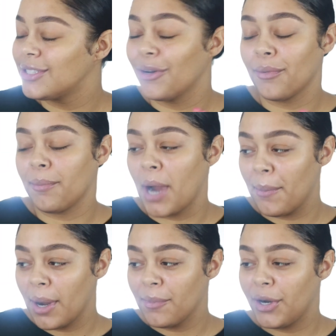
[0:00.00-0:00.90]
So for
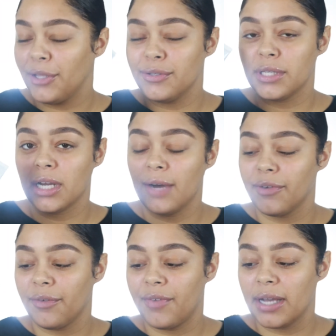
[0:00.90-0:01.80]
primer, I'm gonna use the
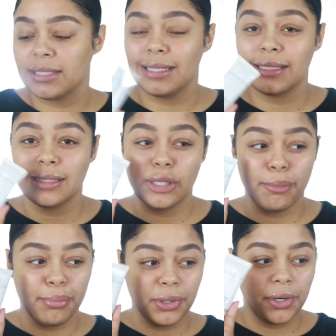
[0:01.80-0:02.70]
Cover FX. This is their
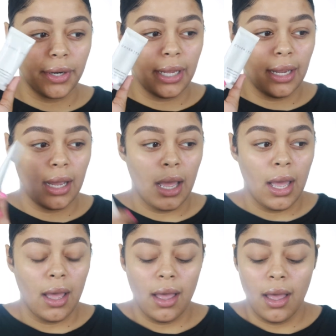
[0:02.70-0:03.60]
blurring
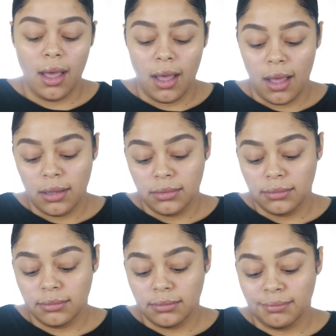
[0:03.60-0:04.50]

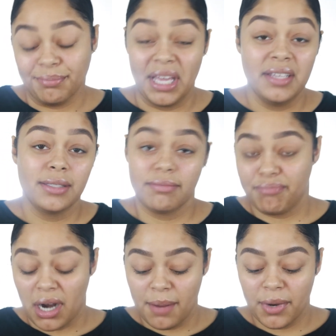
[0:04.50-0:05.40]
base
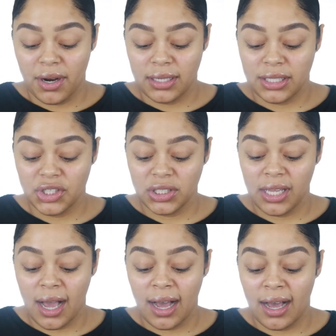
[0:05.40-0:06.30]
primer,
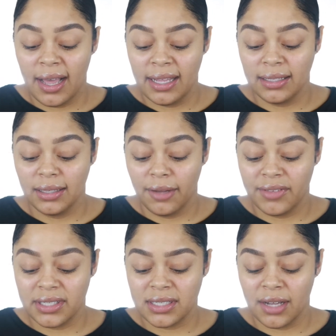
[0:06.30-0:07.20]
essentially. I love
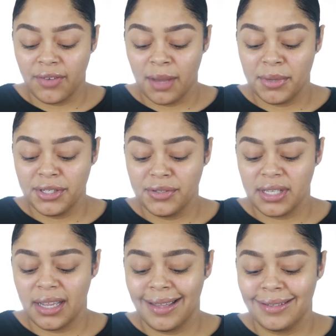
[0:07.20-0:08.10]
this stuff. I've been
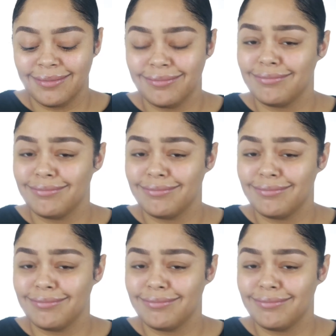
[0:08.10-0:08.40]
using it